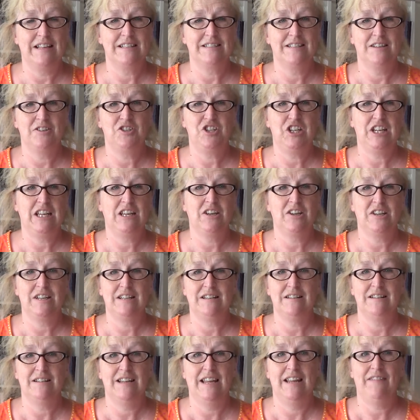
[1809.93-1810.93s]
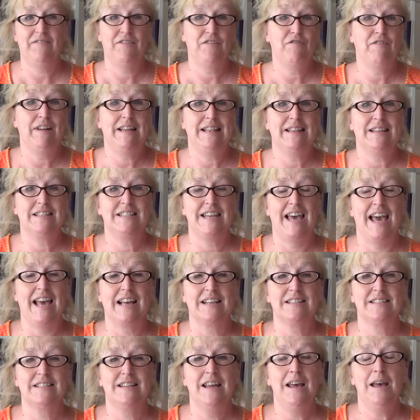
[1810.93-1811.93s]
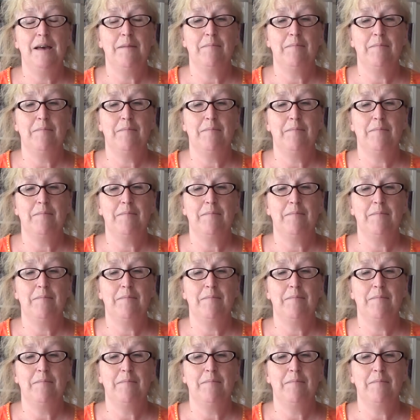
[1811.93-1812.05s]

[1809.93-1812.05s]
so she couldn't even read the text,